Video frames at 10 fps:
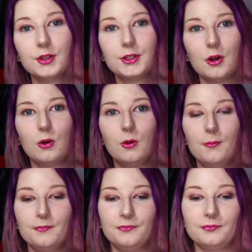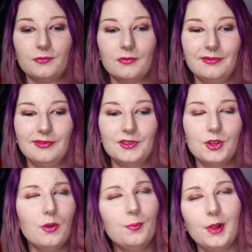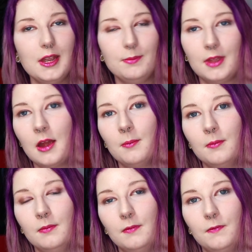So don't blame them